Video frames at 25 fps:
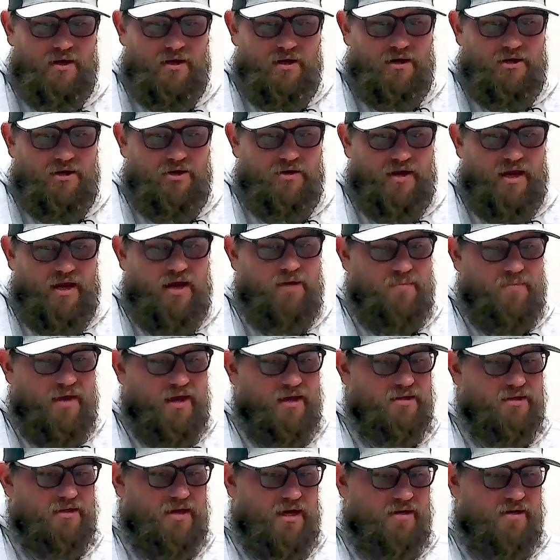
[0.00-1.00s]
you can't
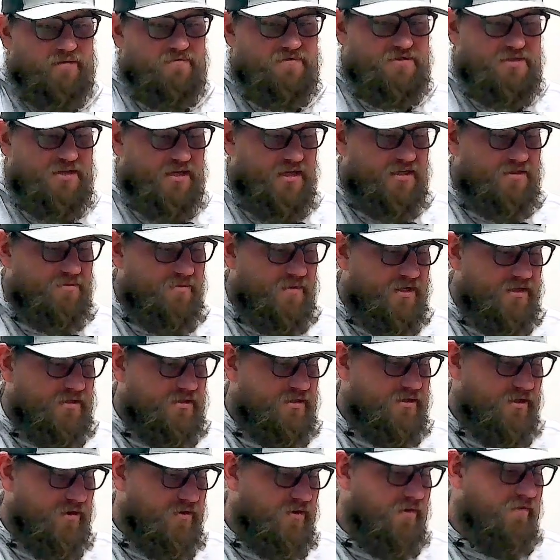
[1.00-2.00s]
make a lot of
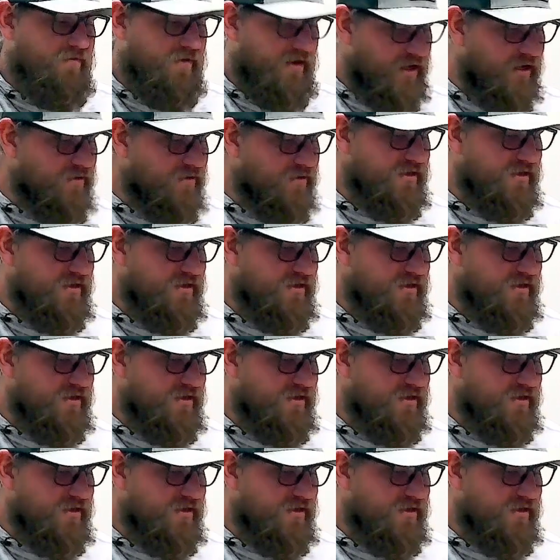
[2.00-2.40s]
adjustments. So if it comes